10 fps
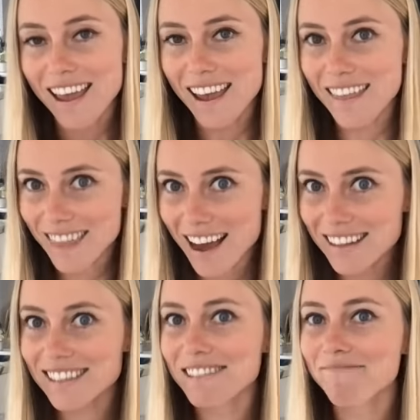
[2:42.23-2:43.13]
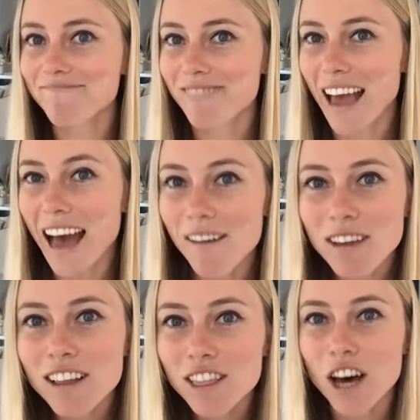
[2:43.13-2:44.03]
And that's
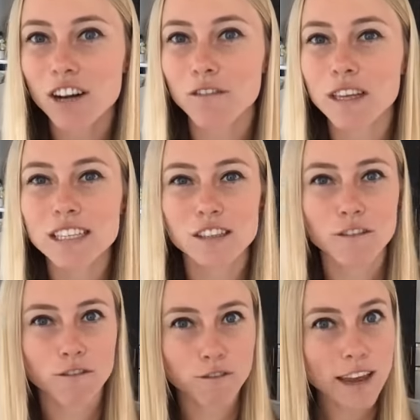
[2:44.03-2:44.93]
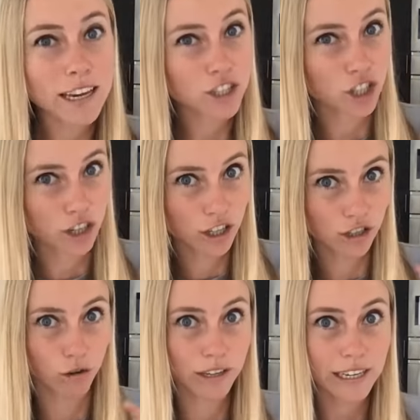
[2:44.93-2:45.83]
having a lot of these fake sugars
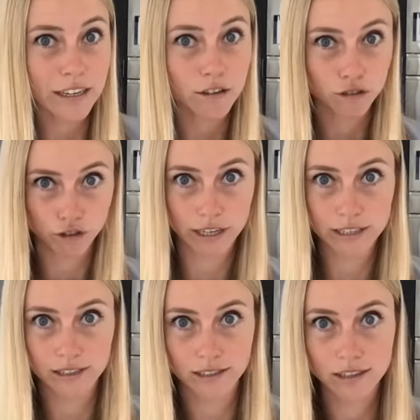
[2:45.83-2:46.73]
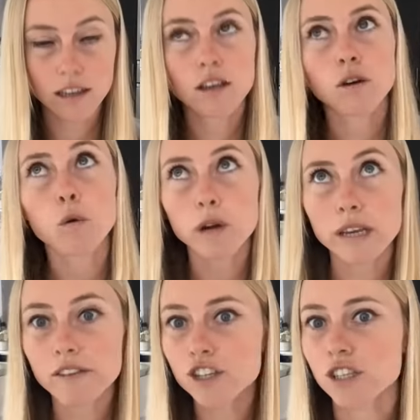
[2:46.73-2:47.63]
or keto treats, or
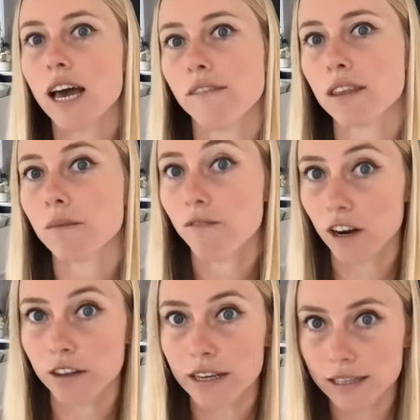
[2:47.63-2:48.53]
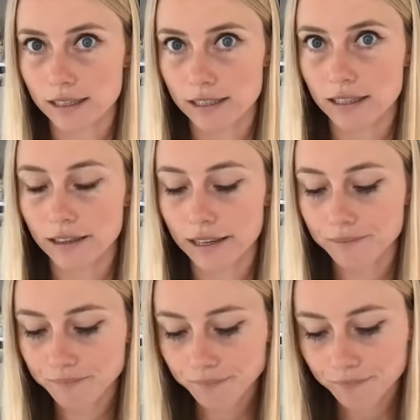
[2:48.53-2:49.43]
even just having them fairly consistently.